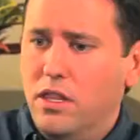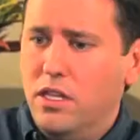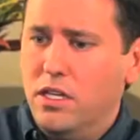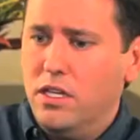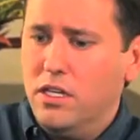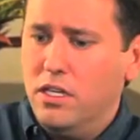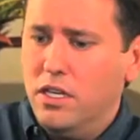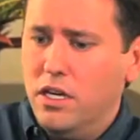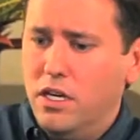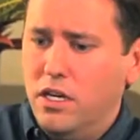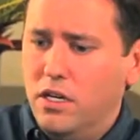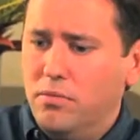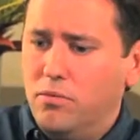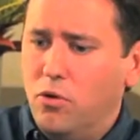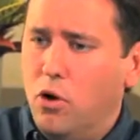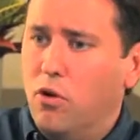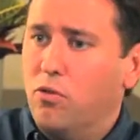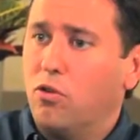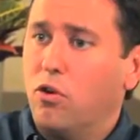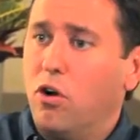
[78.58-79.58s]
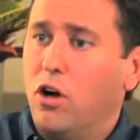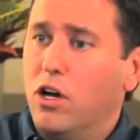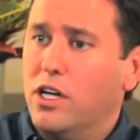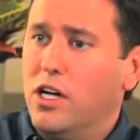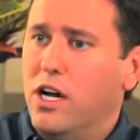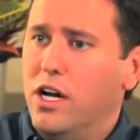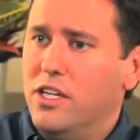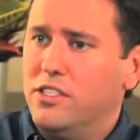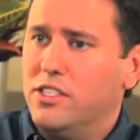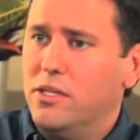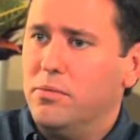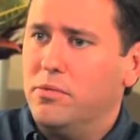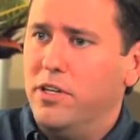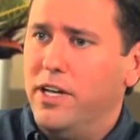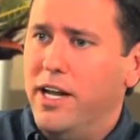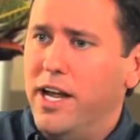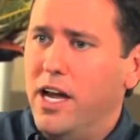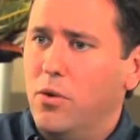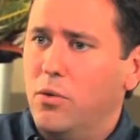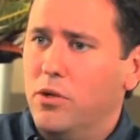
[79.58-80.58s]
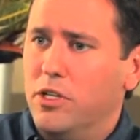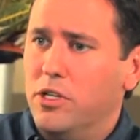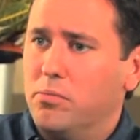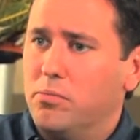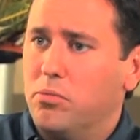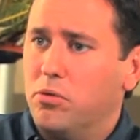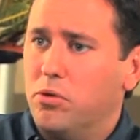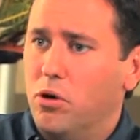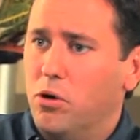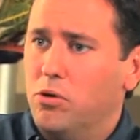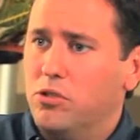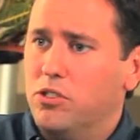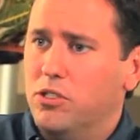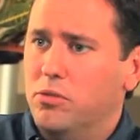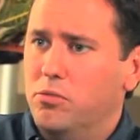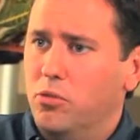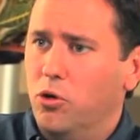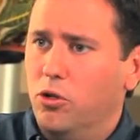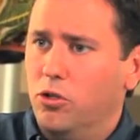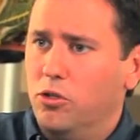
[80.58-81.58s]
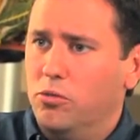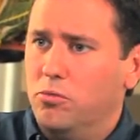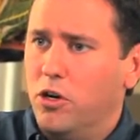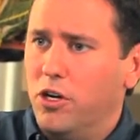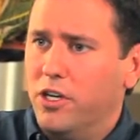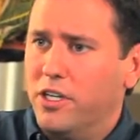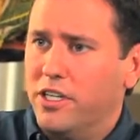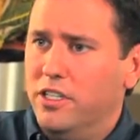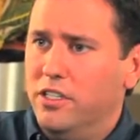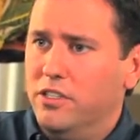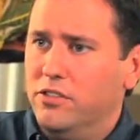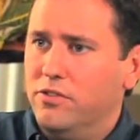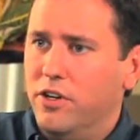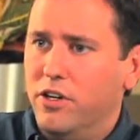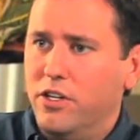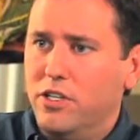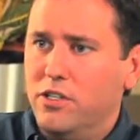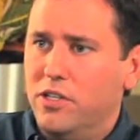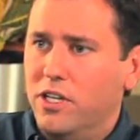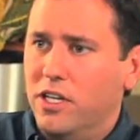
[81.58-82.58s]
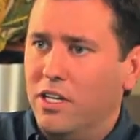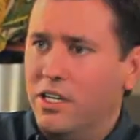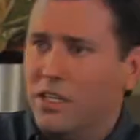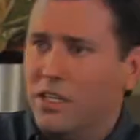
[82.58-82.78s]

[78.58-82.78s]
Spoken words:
the overall concept on how we approach the boiler market is very unique.